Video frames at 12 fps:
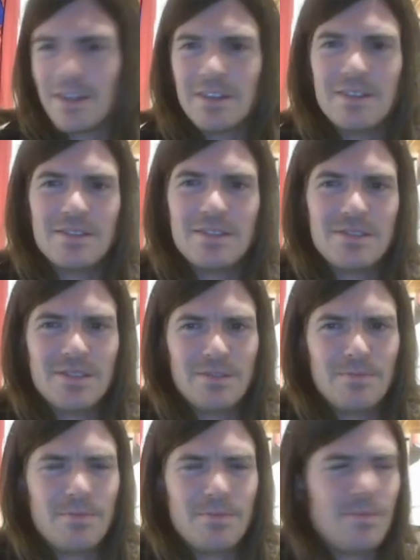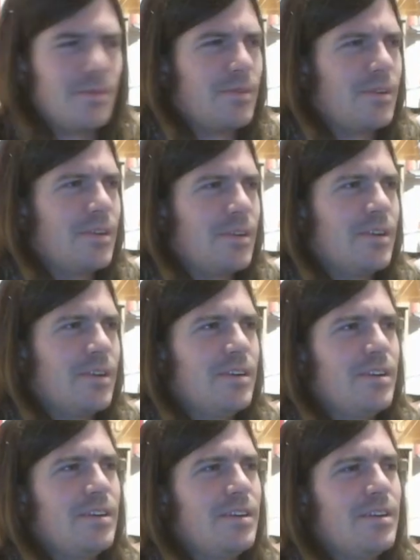see. I'm
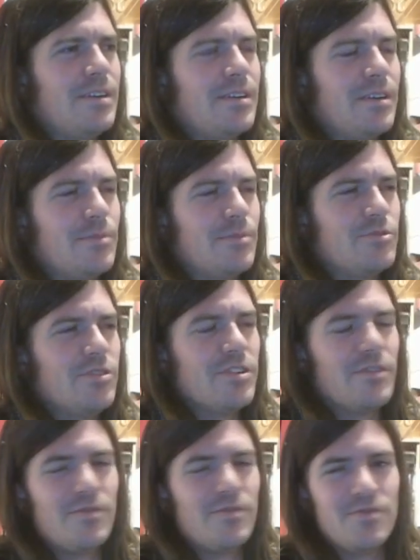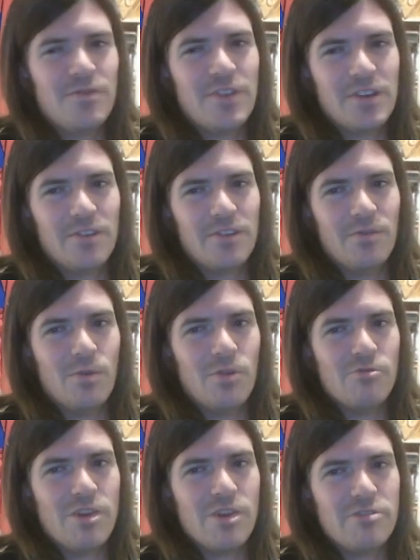trying to think of what
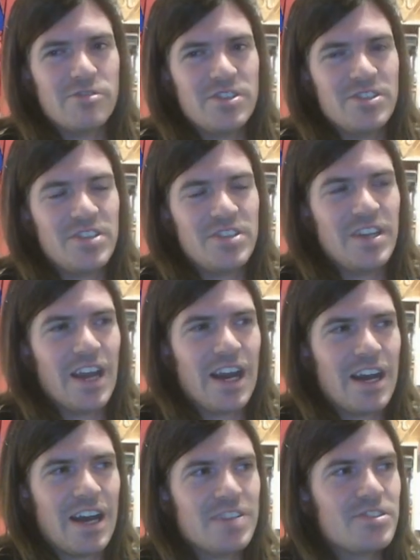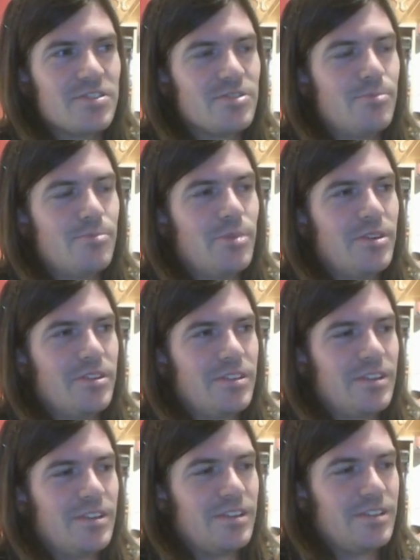rarities he hasn't been
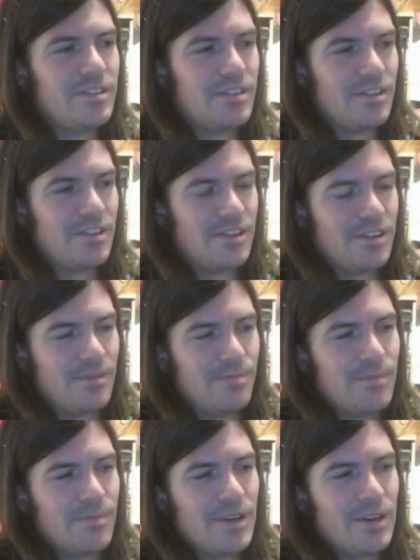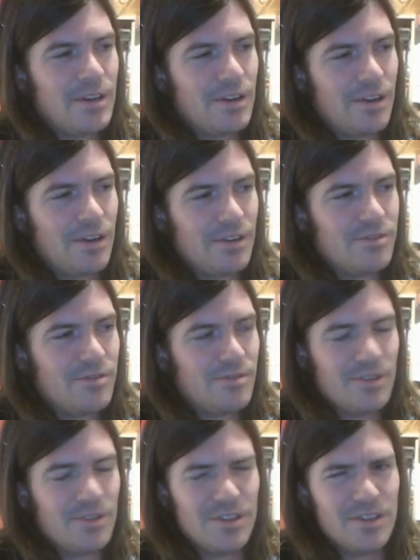in.
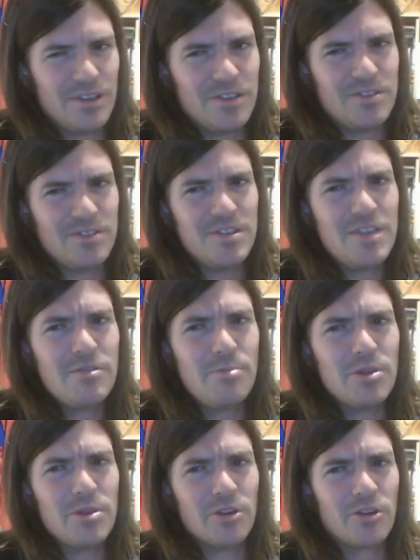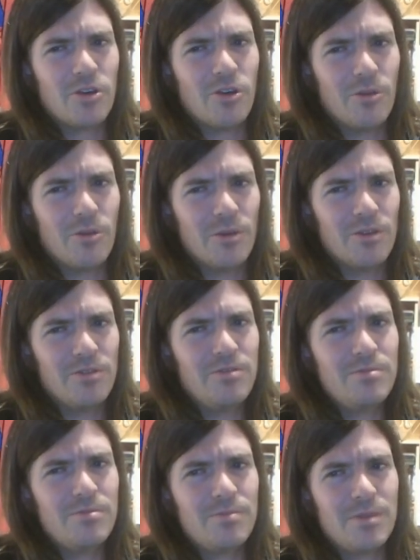He's never been a common.
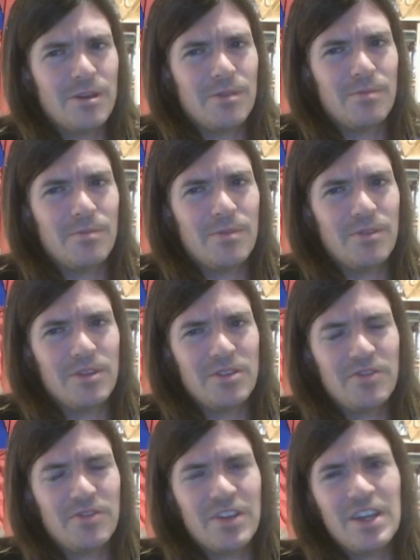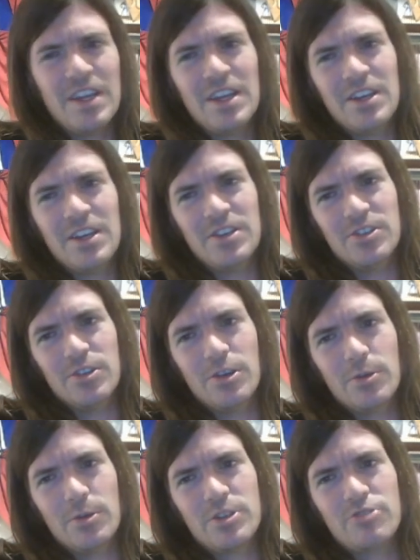Uh, his
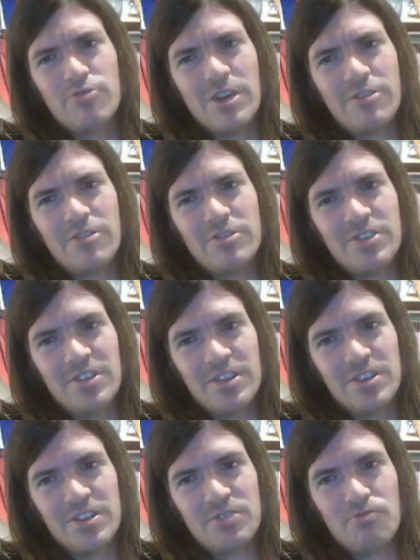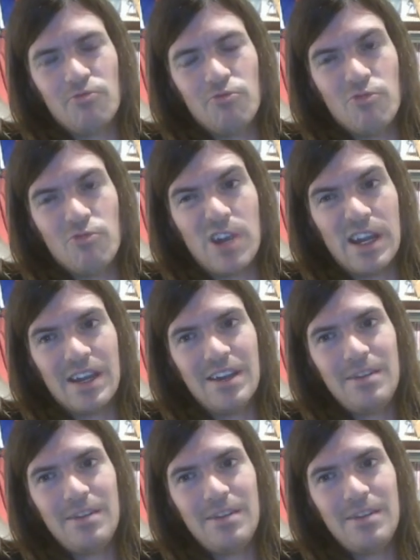lowest rarity is rare,